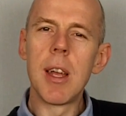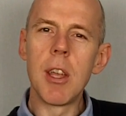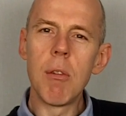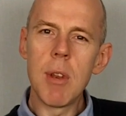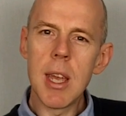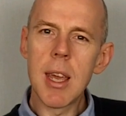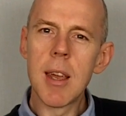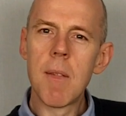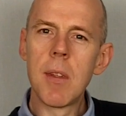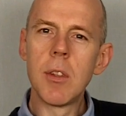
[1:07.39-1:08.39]
a
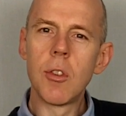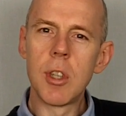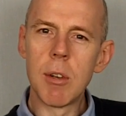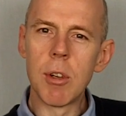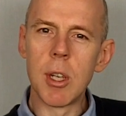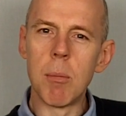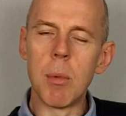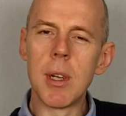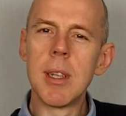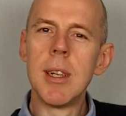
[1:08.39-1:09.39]
unique serial
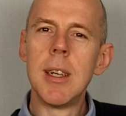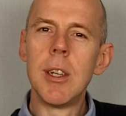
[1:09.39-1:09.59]
number